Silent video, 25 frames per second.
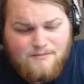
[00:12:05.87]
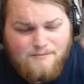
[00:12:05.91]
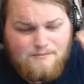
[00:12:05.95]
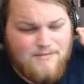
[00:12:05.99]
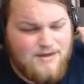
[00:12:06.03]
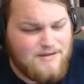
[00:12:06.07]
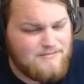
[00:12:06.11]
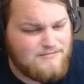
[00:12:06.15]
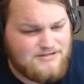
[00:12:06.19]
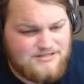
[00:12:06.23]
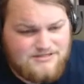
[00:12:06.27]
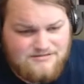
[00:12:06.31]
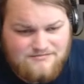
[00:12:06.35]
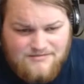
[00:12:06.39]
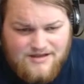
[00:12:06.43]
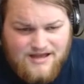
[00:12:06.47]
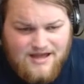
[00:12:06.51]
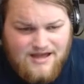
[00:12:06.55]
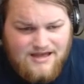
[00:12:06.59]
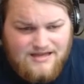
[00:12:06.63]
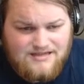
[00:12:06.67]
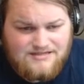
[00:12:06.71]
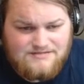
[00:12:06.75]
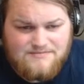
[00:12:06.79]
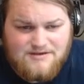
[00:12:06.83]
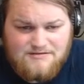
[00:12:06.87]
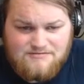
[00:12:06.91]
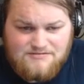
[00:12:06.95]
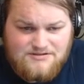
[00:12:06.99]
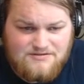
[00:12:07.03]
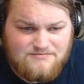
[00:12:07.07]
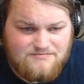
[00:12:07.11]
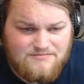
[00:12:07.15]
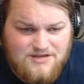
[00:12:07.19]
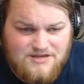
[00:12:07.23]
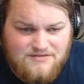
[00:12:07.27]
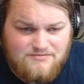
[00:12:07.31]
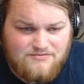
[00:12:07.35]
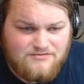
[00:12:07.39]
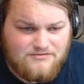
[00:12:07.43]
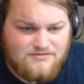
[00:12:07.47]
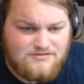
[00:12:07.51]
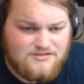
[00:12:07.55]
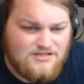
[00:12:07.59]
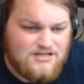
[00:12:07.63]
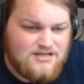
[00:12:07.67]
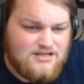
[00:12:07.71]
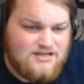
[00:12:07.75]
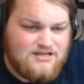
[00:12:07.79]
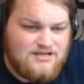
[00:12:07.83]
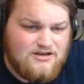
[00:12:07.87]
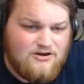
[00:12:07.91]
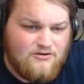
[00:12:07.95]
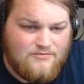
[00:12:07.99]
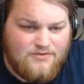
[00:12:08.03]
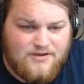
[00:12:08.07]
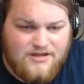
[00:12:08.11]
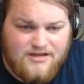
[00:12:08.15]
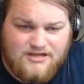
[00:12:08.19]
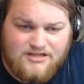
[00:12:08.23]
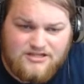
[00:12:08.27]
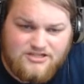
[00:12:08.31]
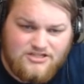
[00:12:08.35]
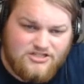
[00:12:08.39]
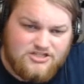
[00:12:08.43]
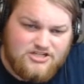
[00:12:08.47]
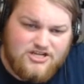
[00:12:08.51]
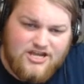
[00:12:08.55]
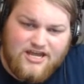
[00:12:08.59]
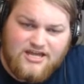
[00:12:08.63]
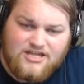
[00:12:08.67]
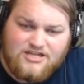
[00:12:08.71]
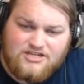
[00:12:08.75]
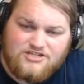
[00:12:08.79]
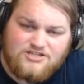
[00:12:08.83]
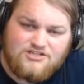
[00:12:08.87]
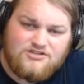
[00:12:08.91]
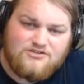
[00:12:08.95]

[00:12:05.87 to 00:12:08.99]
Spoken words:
maybe some guys, maybe some people's opinions change.